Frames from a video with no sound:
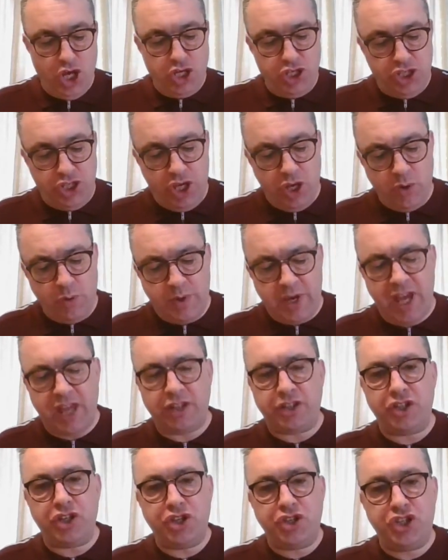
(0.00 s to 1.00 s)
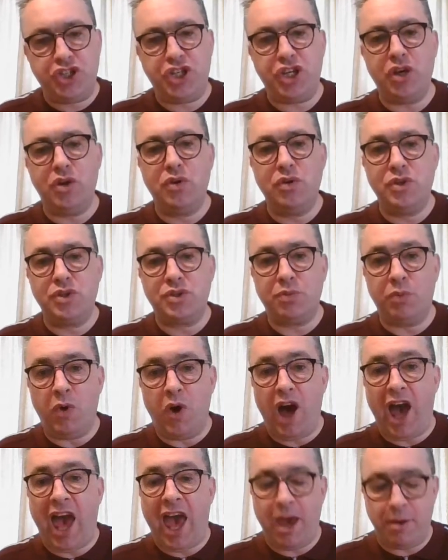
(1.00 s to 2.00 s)
You get to choose
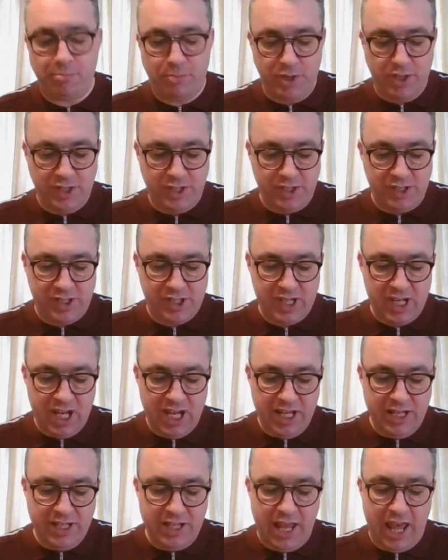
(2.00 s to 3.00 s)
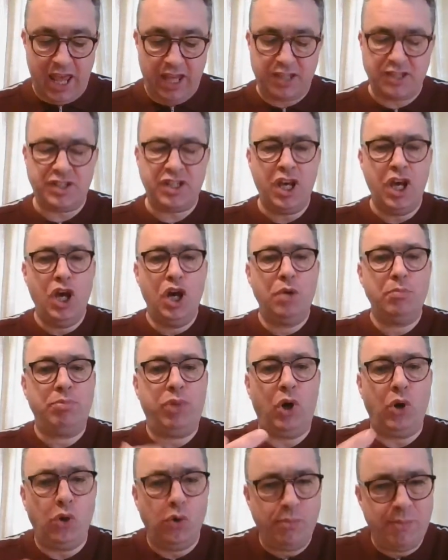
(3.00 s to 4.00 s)
what happens next.
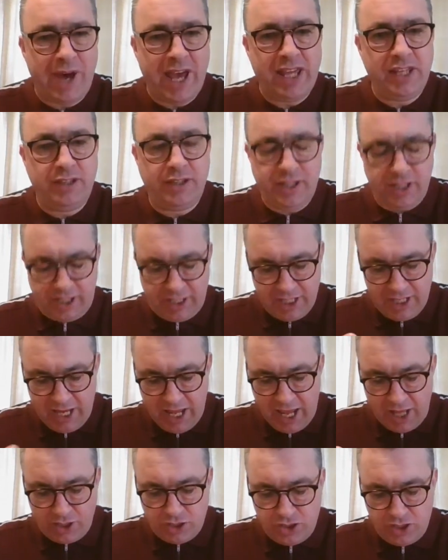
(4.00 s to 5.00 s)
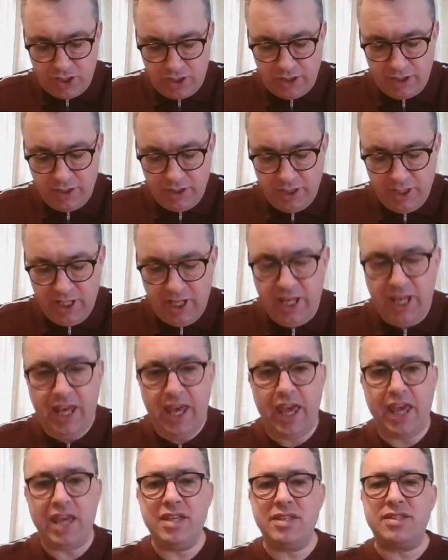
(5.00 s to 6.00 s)
Paul made the connection.
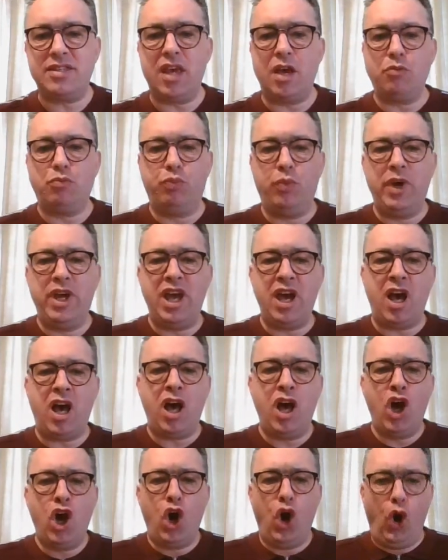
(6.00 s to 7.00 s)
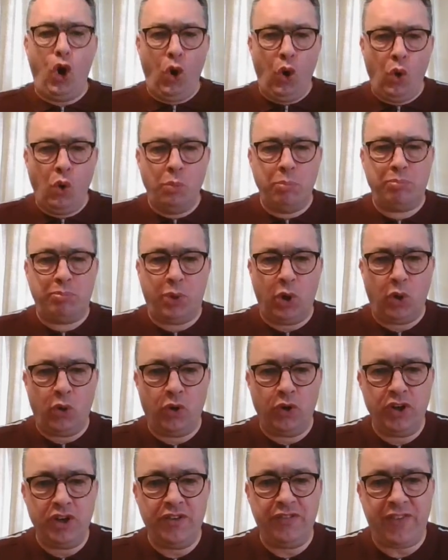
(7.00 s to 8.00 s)
He said we are all
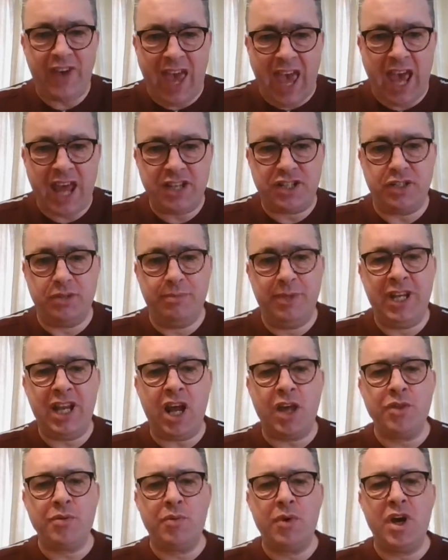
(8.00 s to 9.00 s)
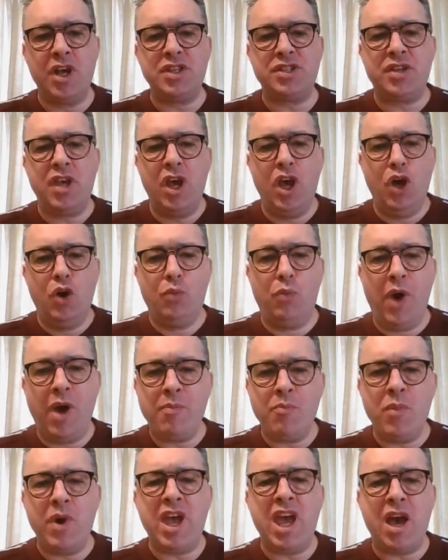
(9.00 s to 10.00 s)
born of Adam. In other words,
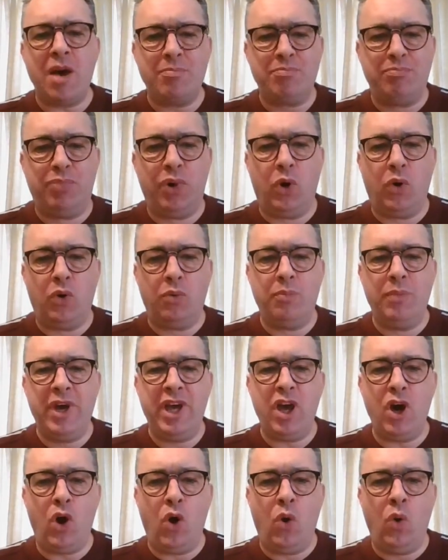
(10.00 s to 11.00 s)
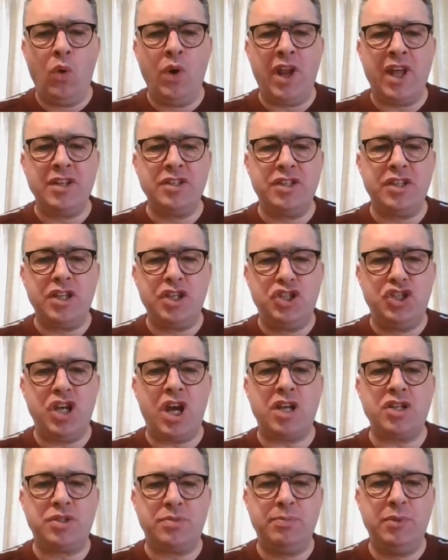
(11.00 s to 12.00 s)
when we are born, we're all under the
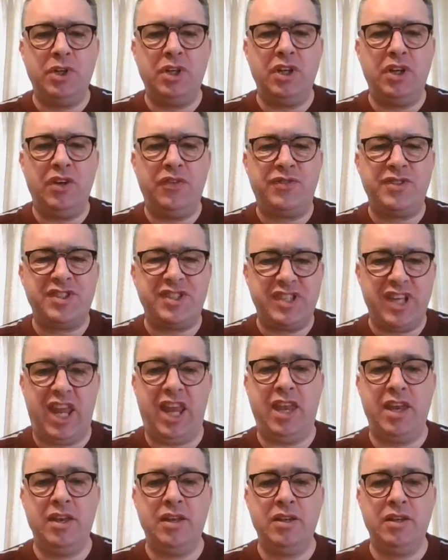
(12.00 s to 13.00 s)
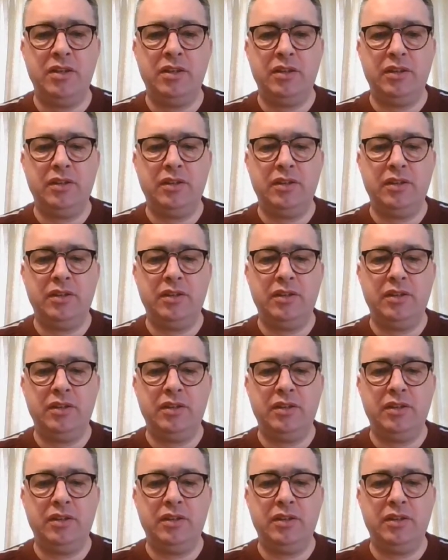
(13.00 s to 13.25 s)
judgment of sin.